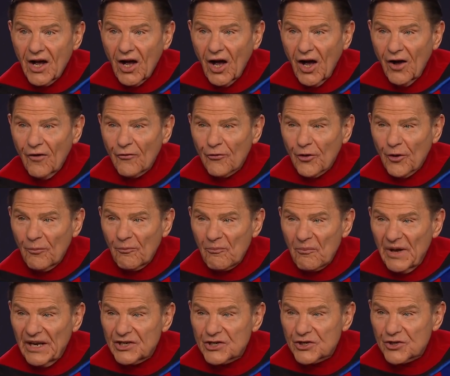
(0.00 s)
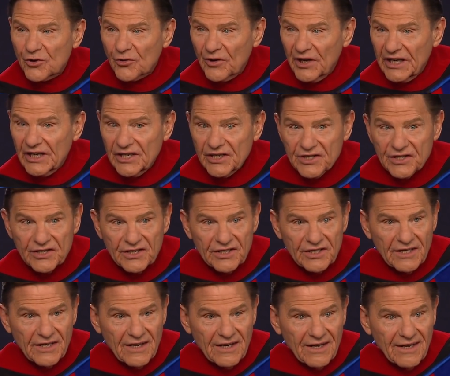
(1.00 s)
of the mysteries
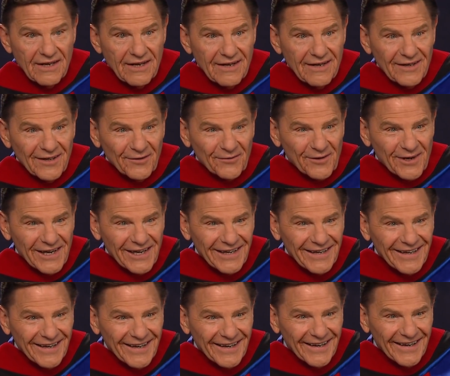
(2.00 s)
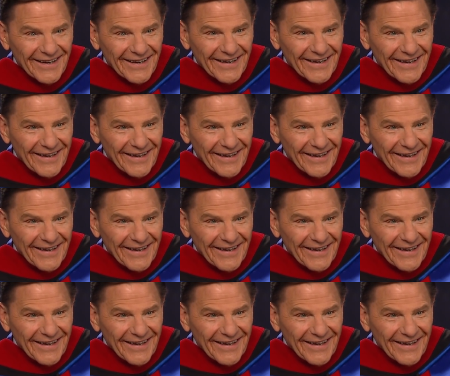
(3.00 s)
of God.